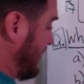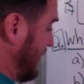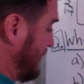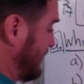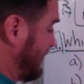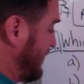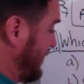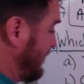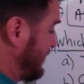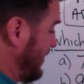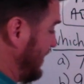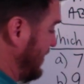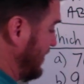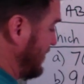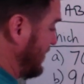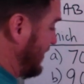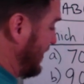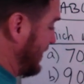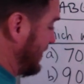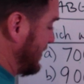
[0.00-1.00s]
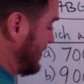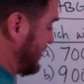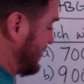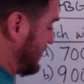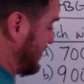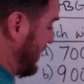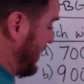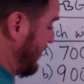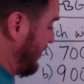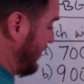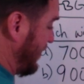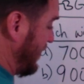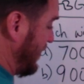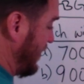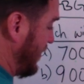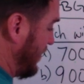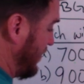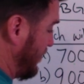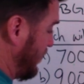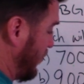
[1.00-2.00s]
times fifteen, you get
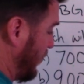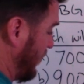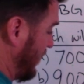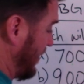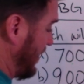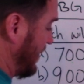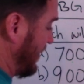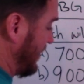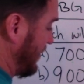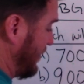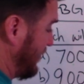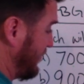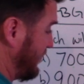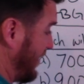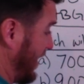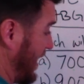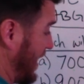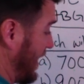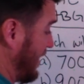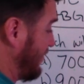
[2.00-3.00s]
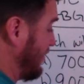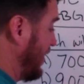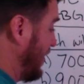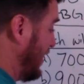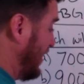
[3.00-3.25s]
seven point five.